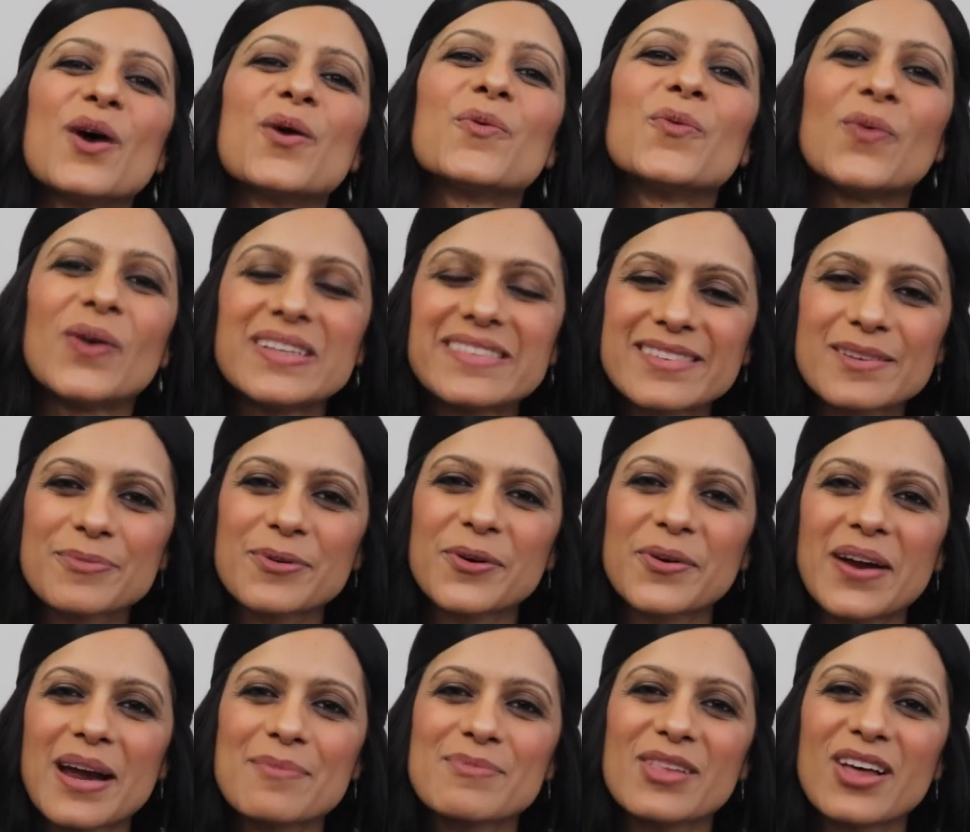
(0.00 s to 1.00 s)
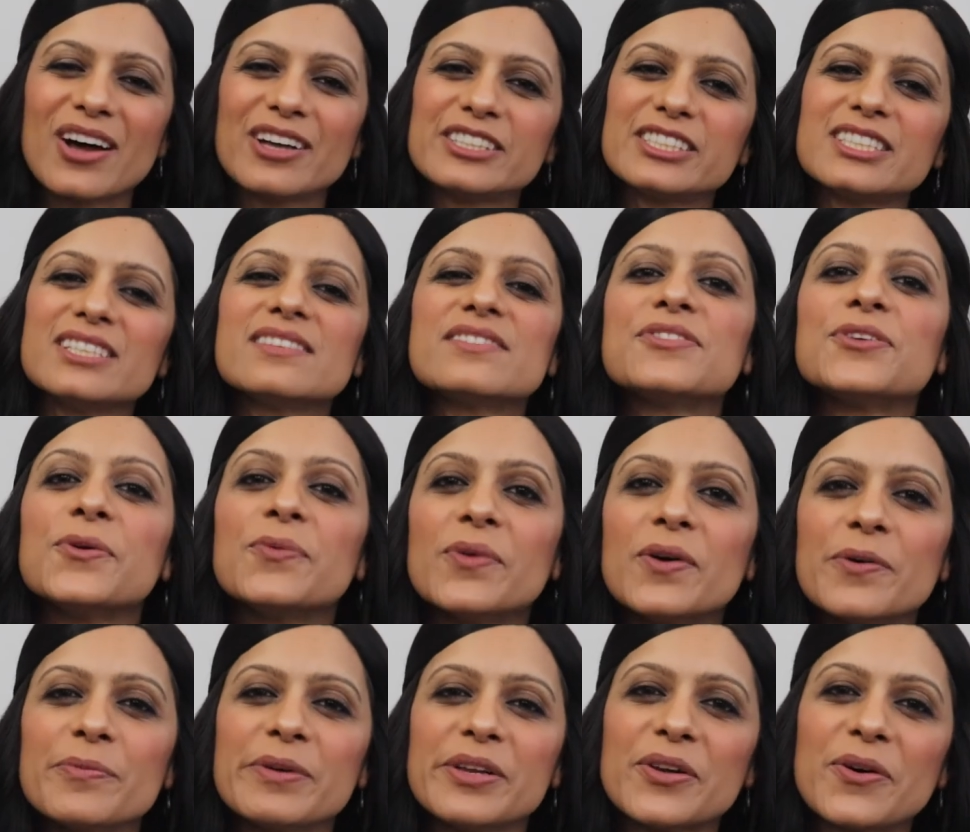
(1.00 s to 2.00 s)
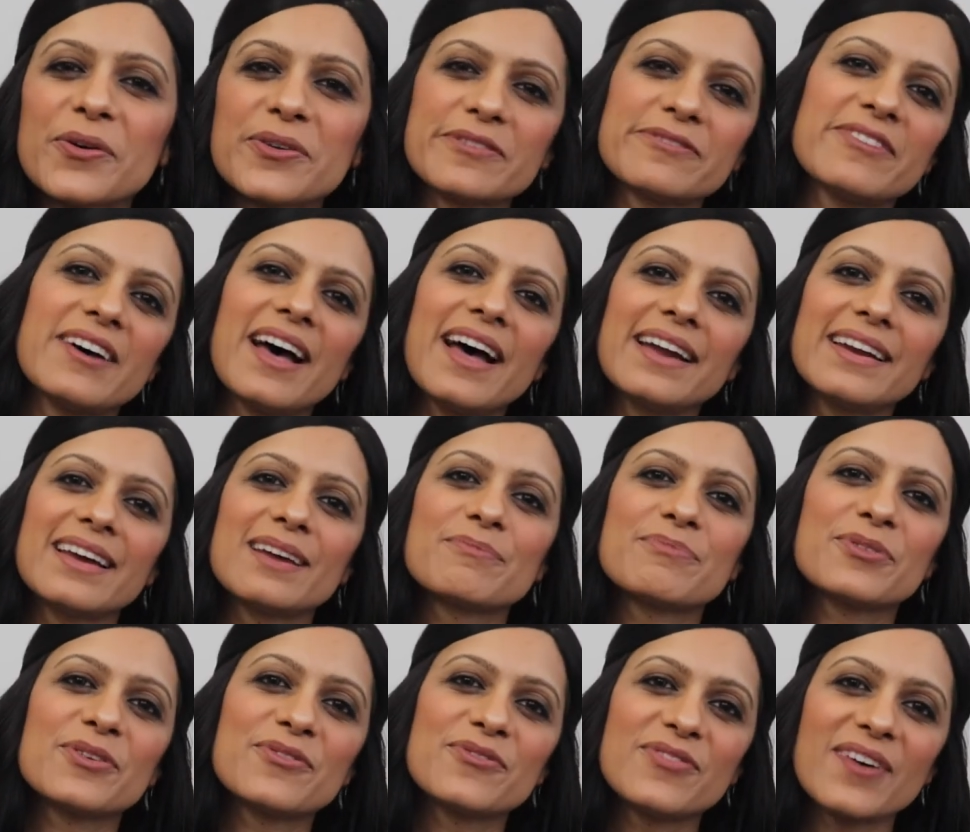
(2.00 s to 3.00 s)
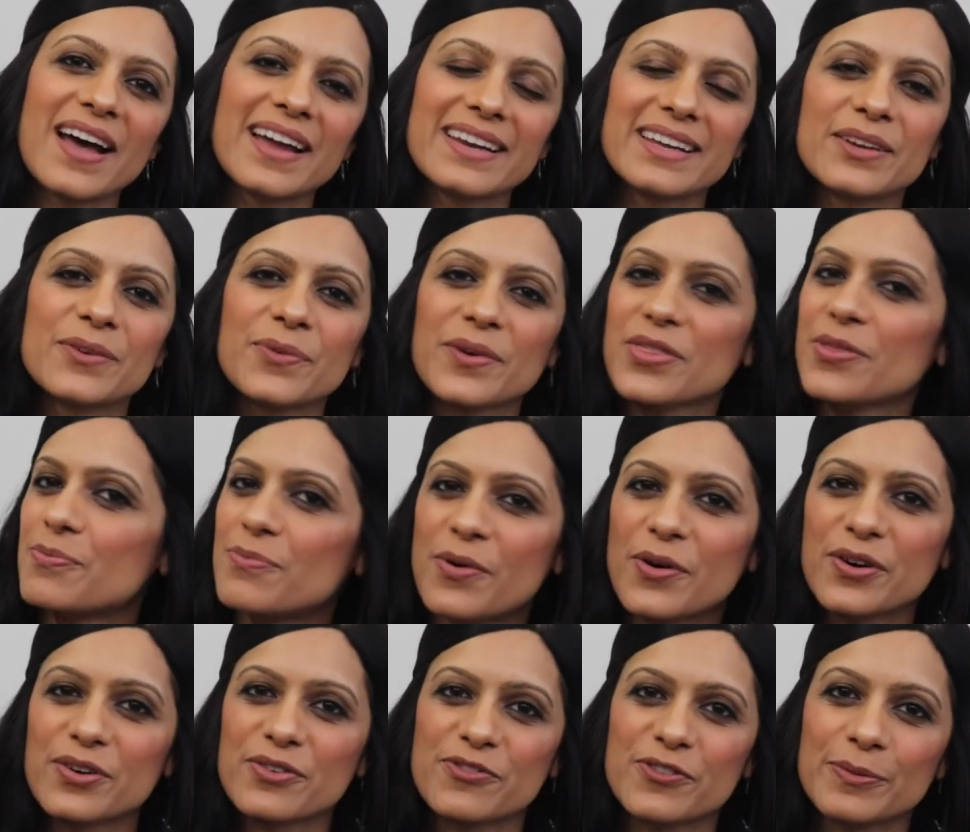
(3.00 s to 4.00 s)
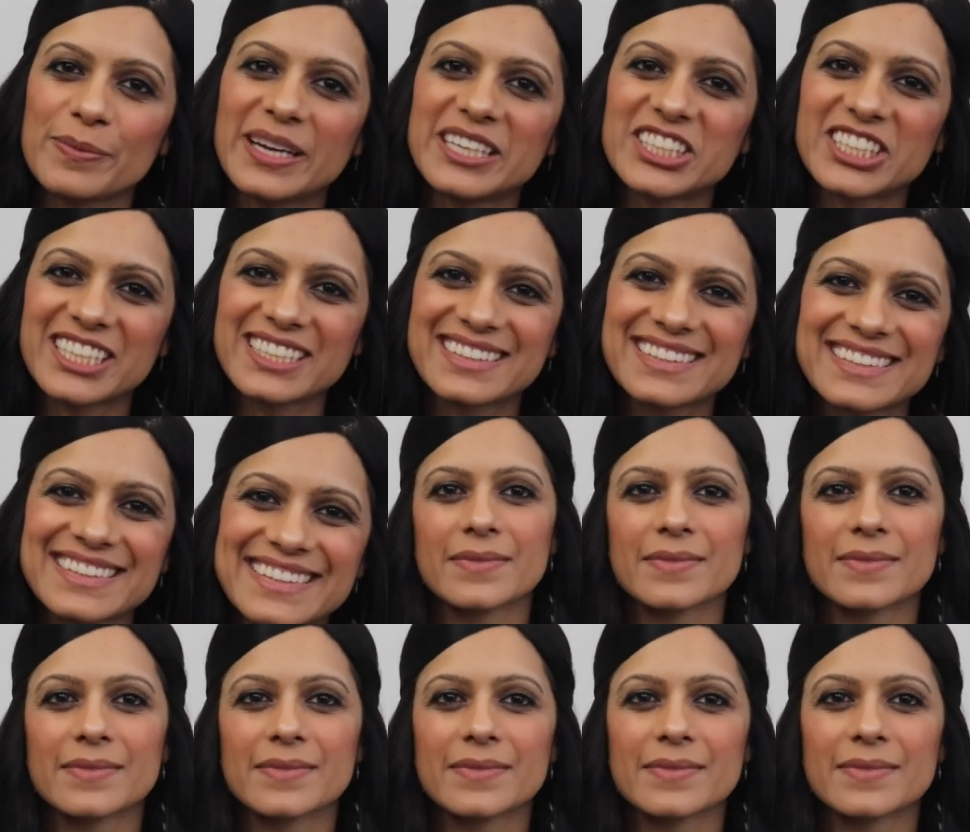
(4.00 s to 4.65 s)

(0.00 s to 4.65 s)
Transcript: Once the program launches, you will be notified and provided with more information.